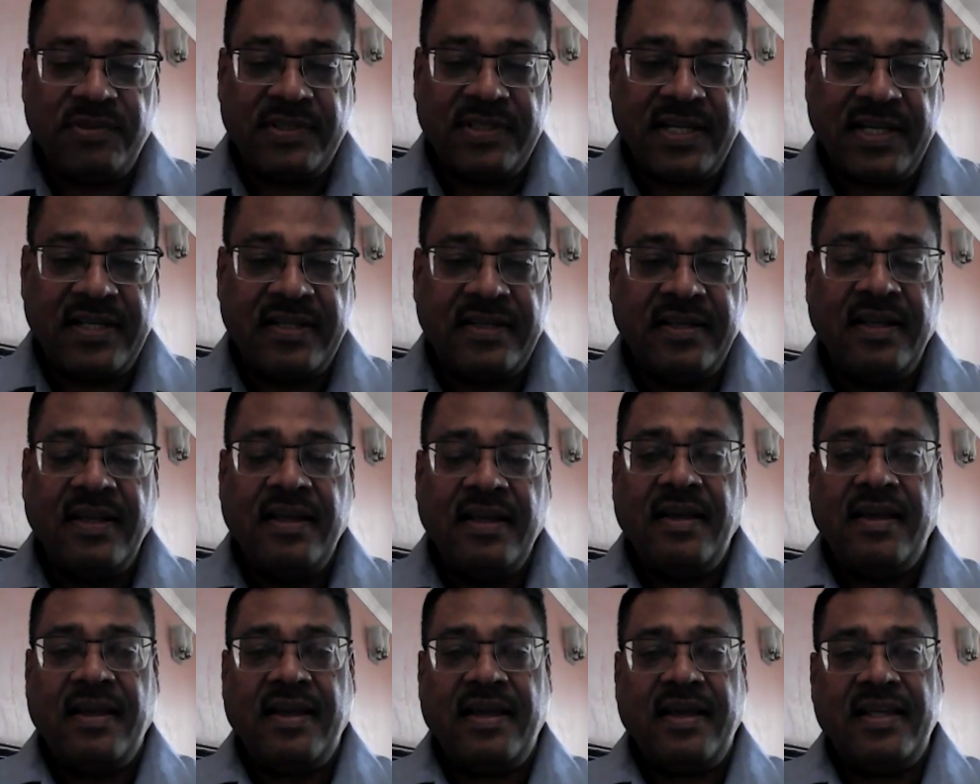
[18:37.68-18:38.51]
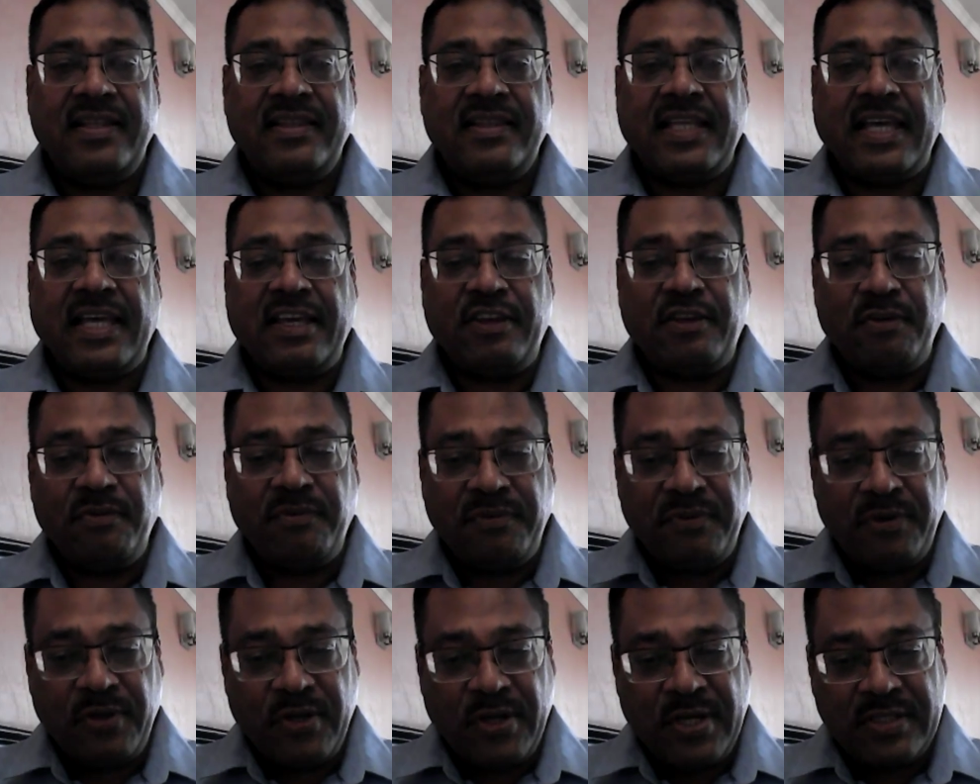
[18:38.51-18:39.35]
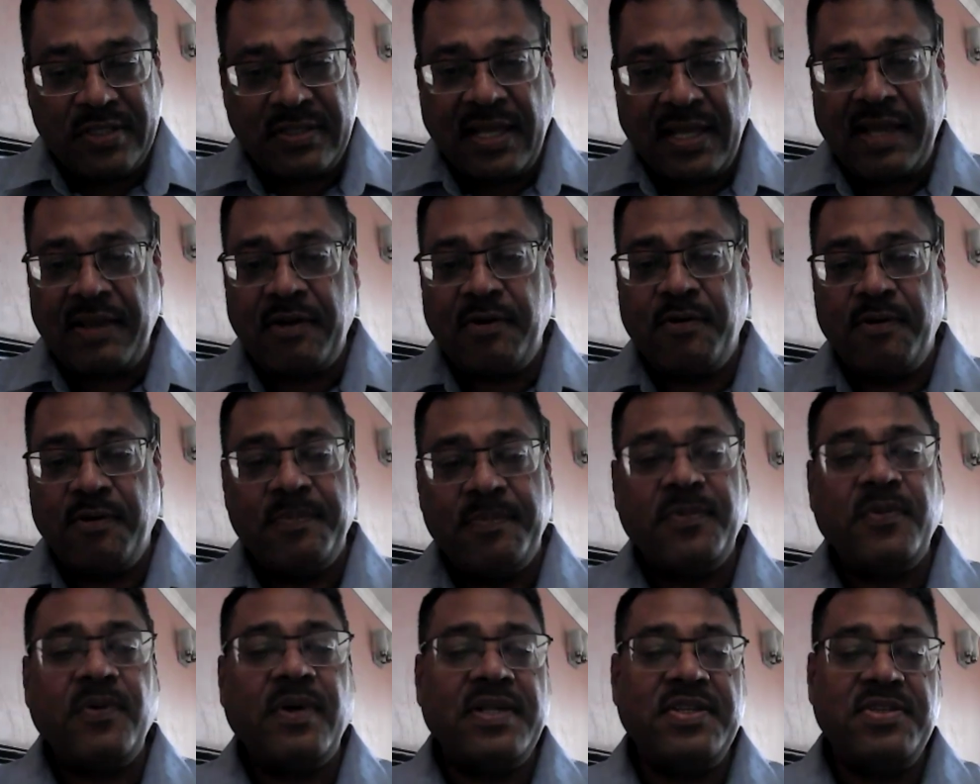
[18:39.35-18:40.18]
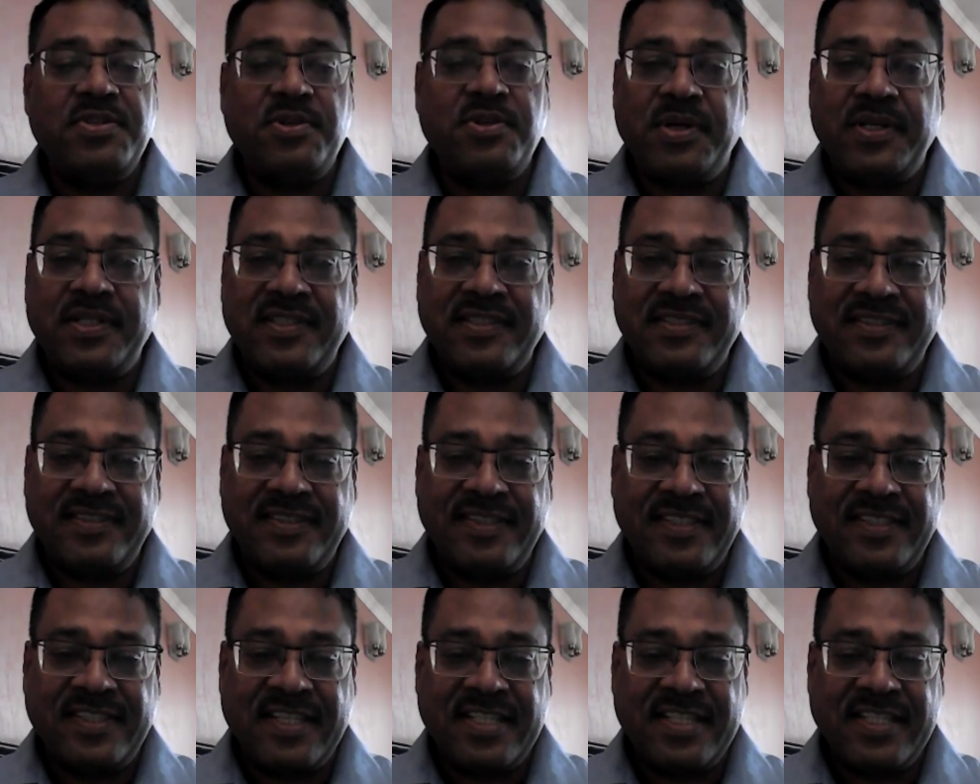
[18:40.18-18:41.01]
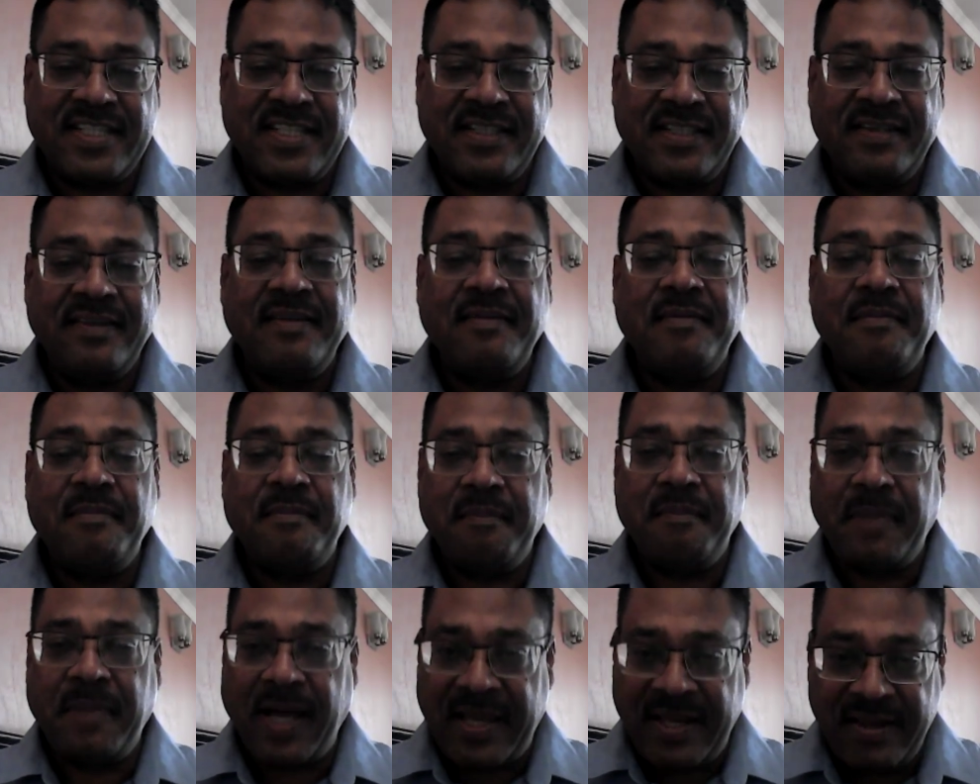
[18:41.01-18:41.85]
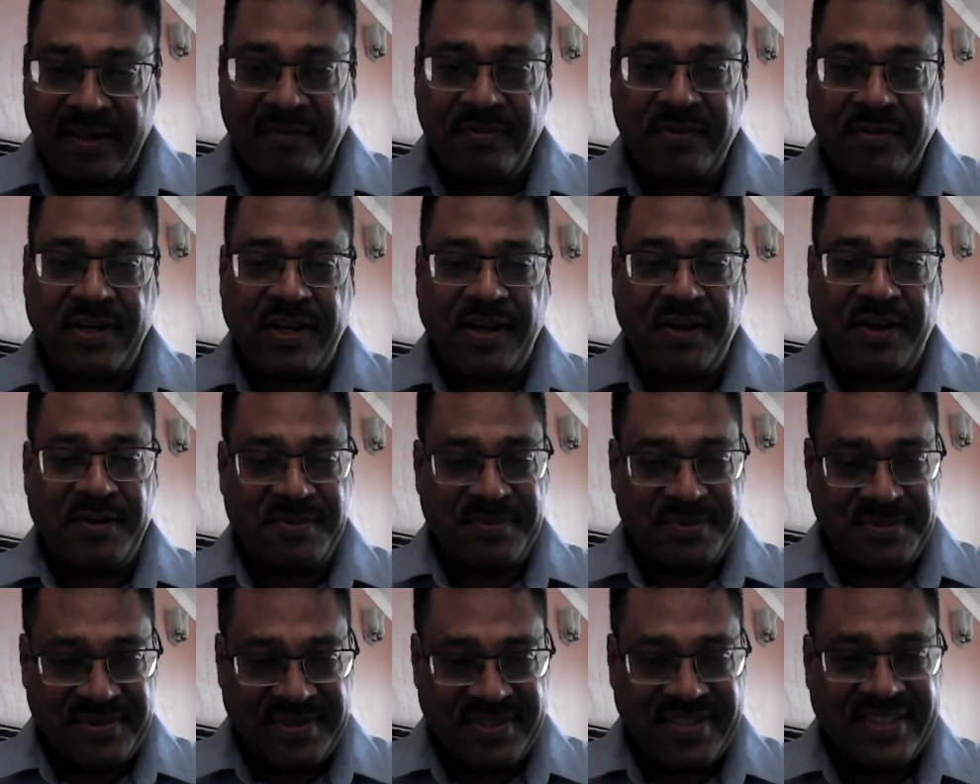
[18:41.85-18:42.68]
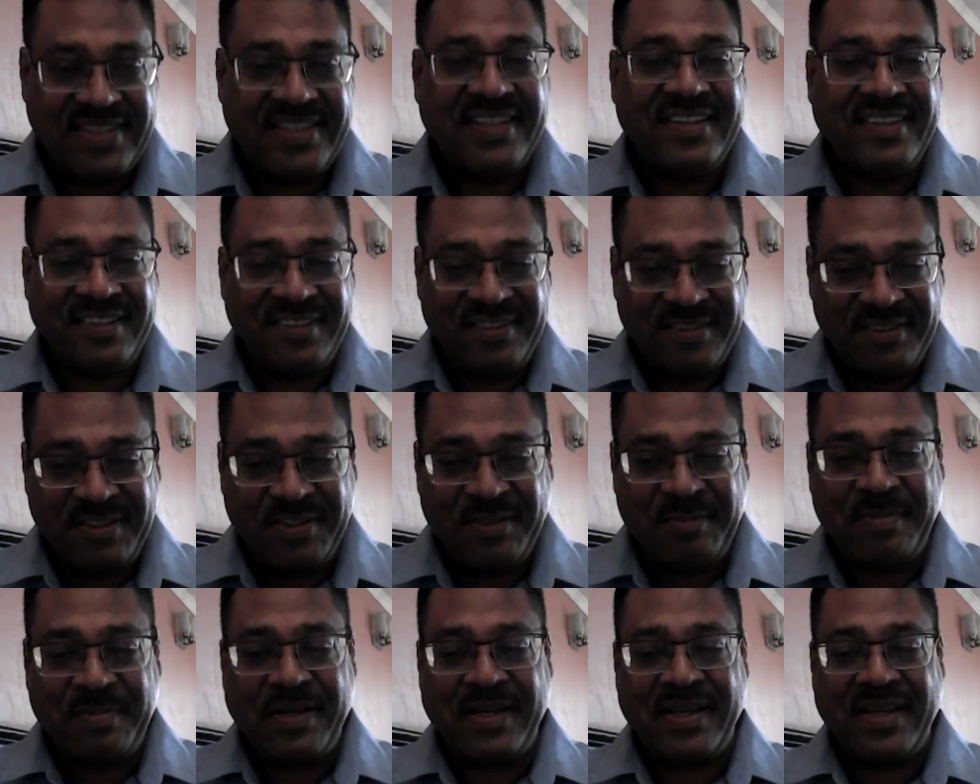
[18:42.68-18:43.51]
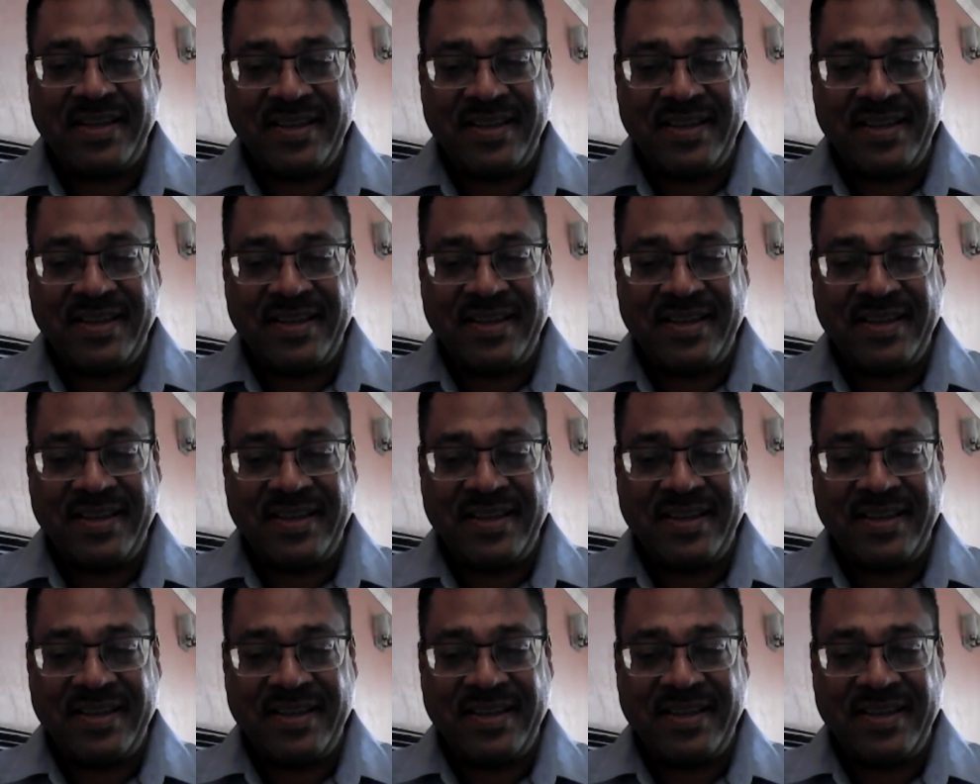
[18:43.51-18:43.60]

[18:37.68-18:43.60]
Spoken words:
for that. And thank you, viewers. I hope you enjoyed this discussion. Bye for now. Goodbye.